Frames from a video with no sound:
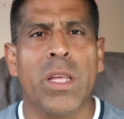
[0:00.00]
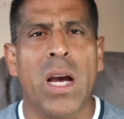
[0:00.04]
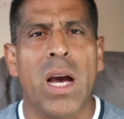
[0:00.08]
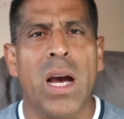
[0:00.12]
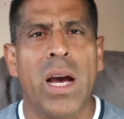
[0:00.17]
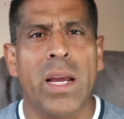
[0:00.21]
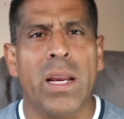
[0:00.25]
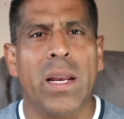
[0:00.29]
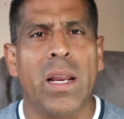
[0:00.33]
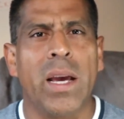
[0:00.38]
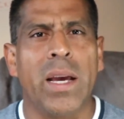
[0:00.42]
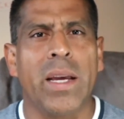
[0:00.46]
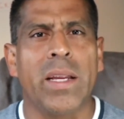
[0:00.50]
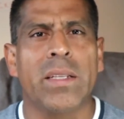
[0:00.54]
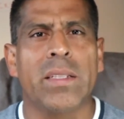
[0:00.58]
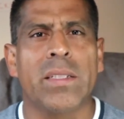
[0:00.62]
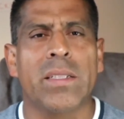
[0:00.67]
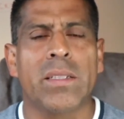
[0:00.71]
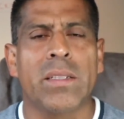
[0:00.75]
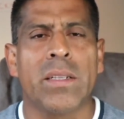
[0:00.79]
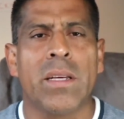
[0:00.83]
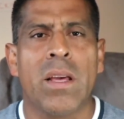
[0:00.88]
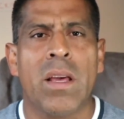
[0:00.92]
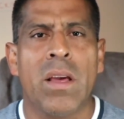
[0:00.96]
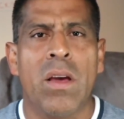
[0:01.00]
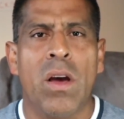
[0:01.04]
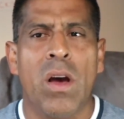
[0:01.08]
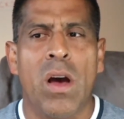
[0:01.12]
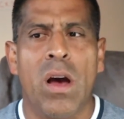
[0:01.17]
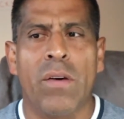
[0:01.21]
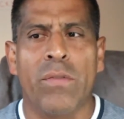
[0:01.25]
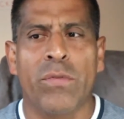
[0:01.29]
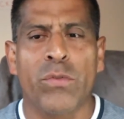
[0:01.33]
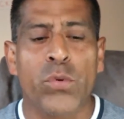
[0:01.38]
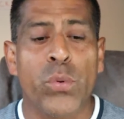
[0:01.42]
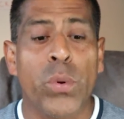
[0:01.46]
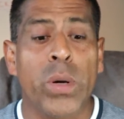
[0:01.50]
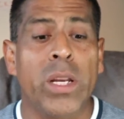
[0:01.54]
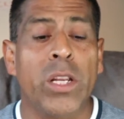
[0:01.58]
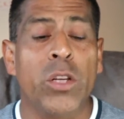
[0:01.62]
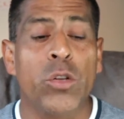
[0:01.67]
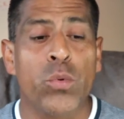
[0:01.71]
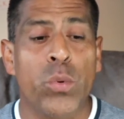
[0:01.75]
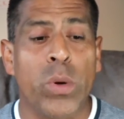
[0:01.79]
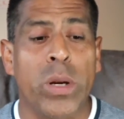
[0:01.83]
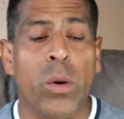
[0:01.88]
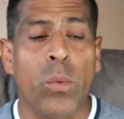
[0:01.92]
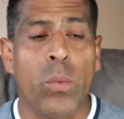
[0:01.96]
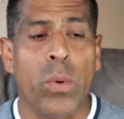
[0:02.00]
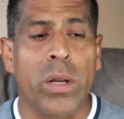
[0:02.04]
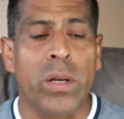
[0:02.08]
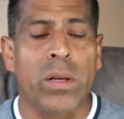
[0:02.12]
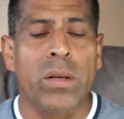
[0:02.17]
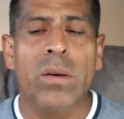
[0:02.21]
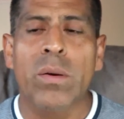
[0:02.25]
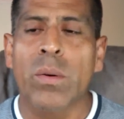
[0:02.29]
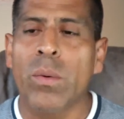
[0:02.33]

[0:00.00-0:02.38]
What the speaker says: highlights of 2021.